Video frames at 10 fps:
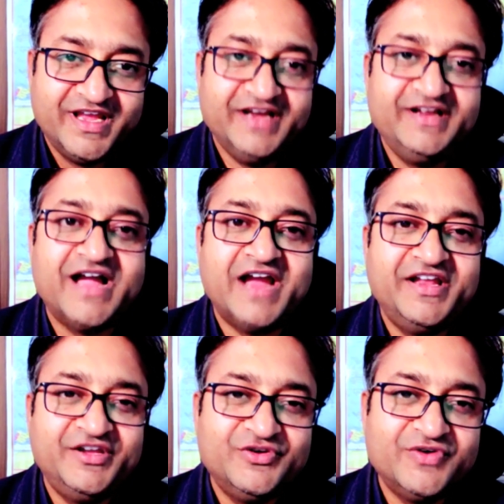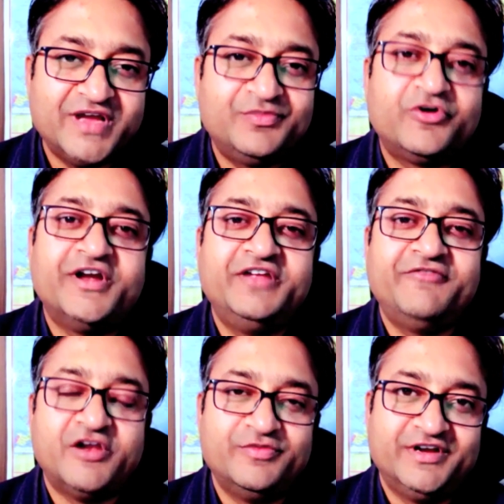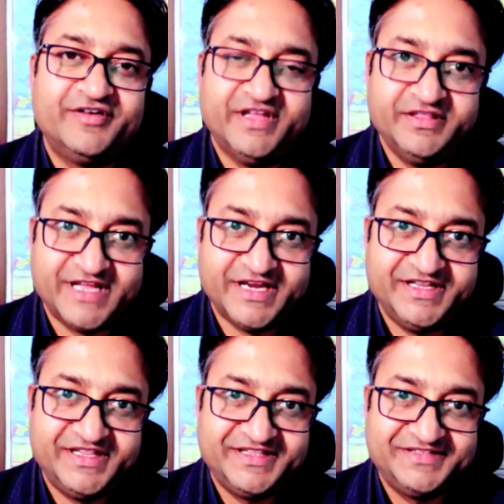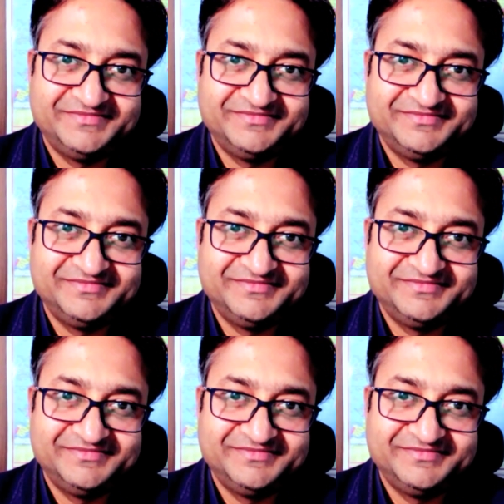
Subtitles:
in guiding you and providing valuable insights?